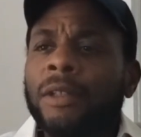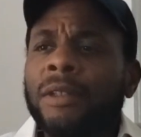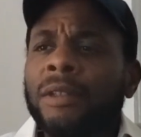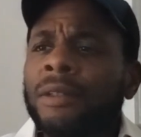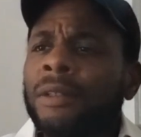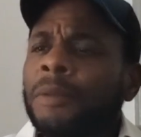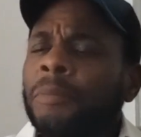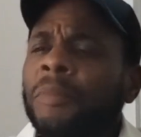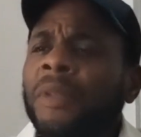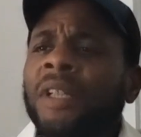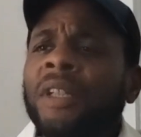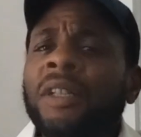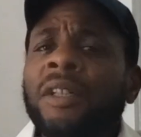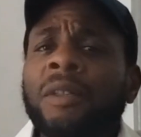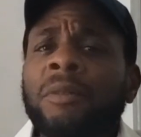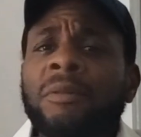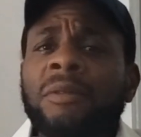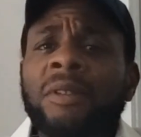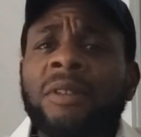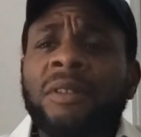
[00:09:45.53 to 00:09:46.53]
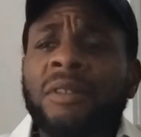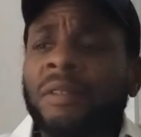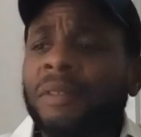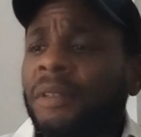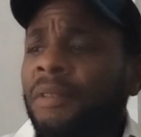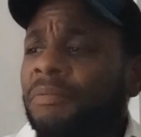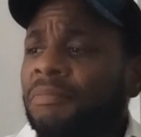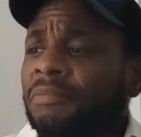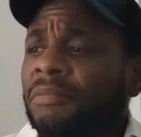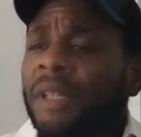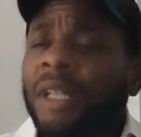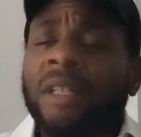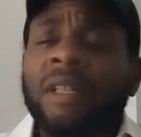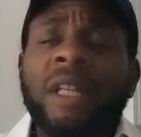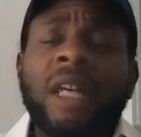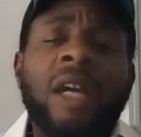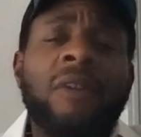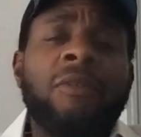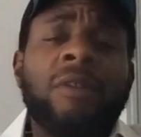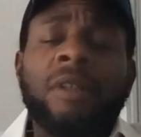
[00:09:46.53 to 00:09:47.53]
the media was and
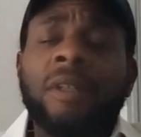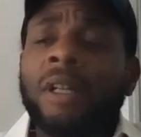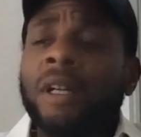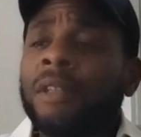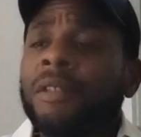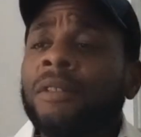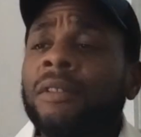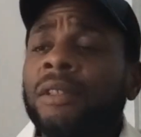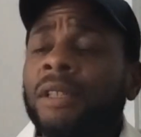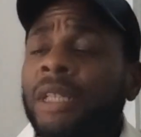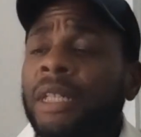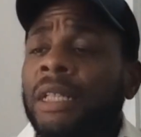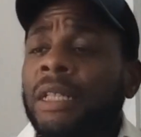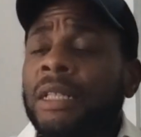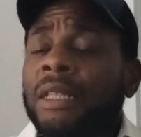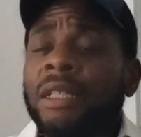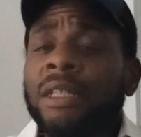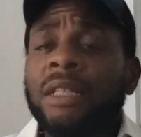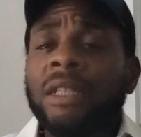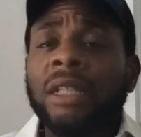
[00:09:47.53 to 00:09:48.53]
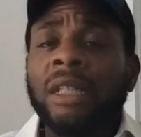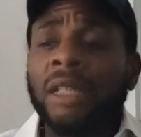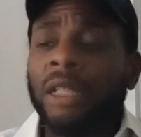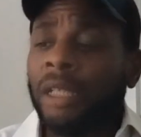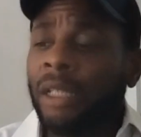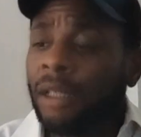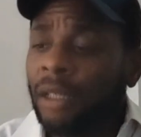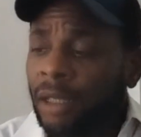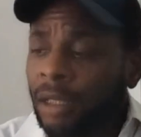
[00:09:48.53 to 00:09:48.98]
every other entity